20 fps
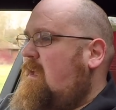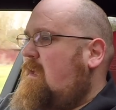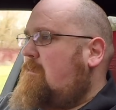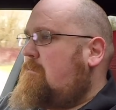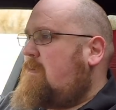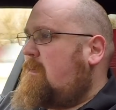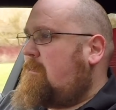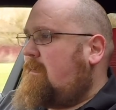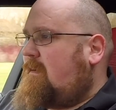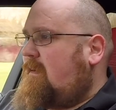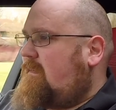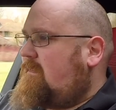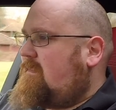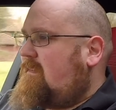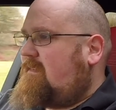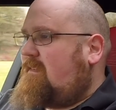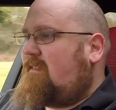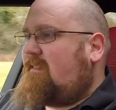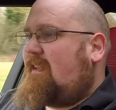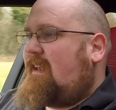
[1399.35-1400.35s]
But because
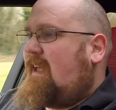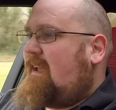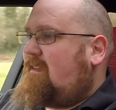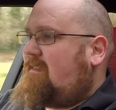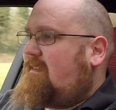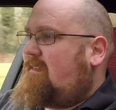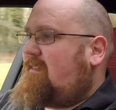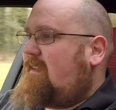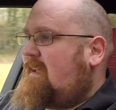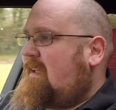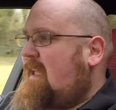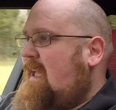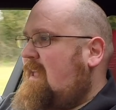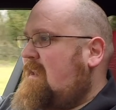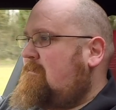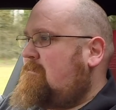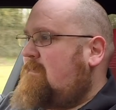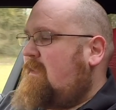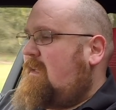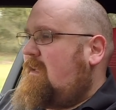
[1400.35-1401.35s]
this is a Lexus,
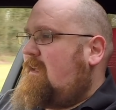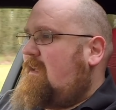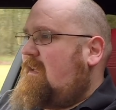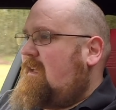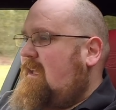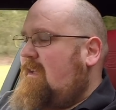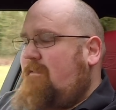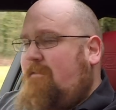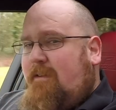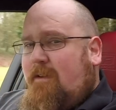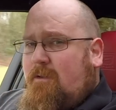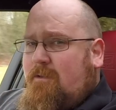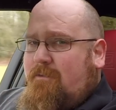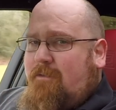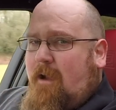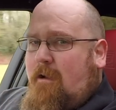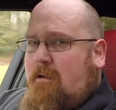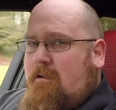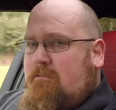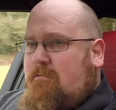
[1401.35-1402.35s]
again, it feels
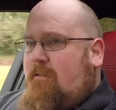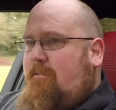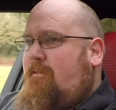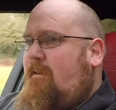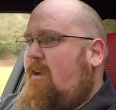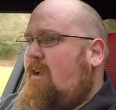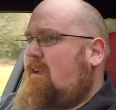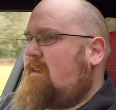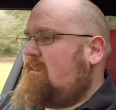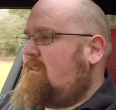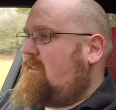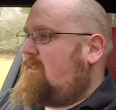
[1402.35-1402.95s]
very refined.